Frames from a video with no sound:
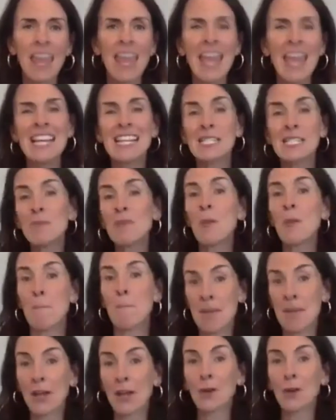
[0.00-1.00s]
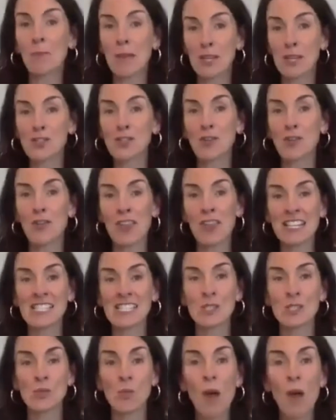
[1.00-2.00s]
Some of the bigger picture things
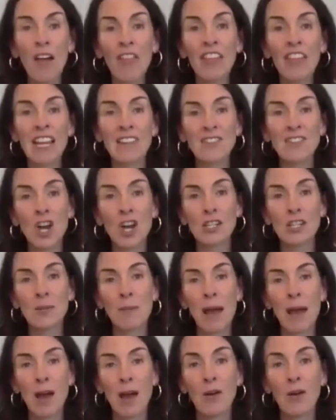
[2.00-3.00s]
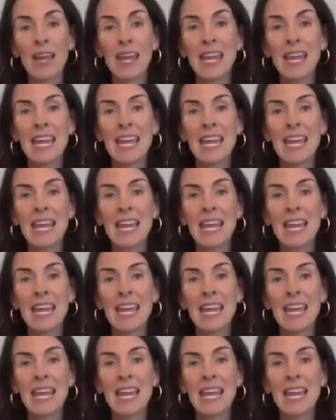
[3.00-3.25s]
as well that I talk about